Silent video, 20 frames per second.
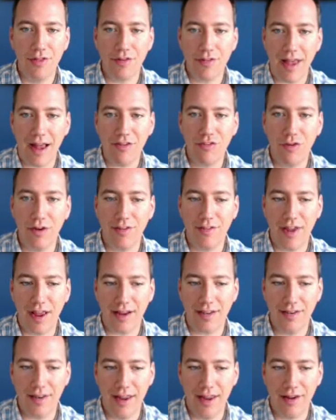there's actually
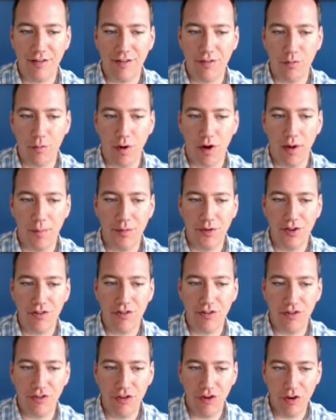techniques where a
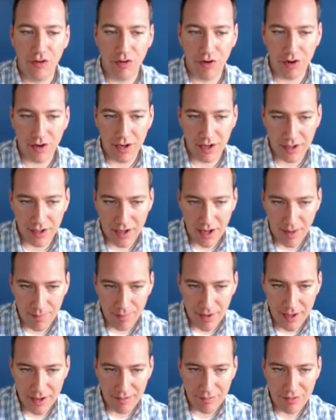malicious user can come
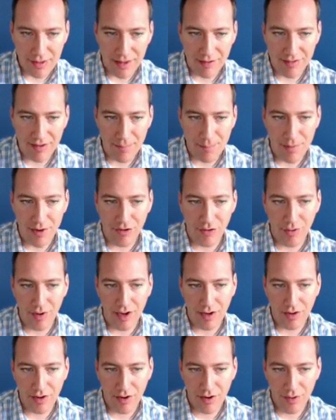in if they sit
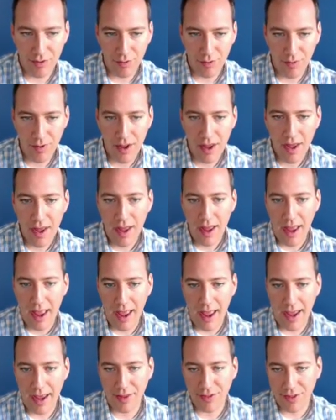between you
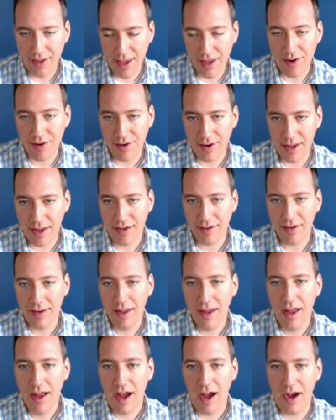and the internet
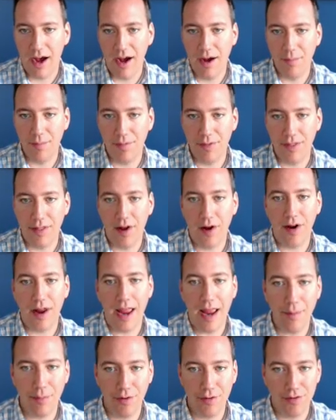um, they're
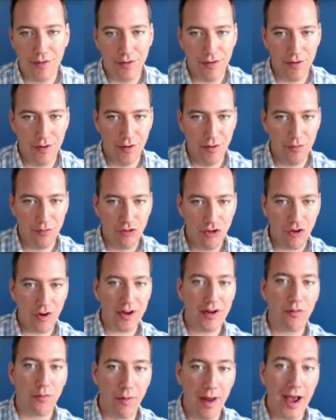able to
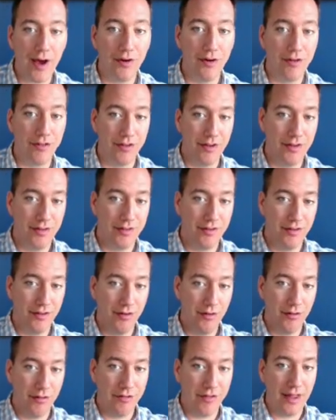trick routers
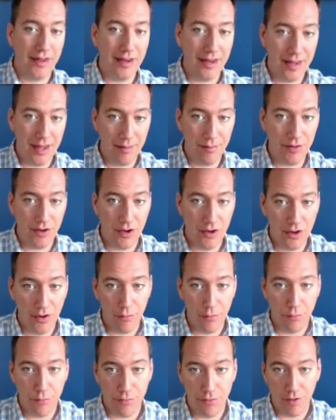into sending them to
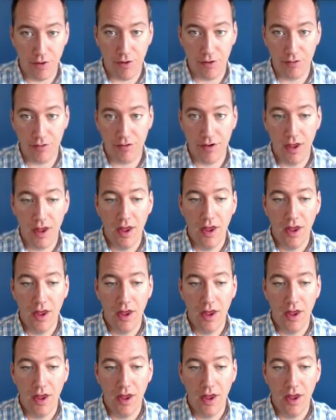you first.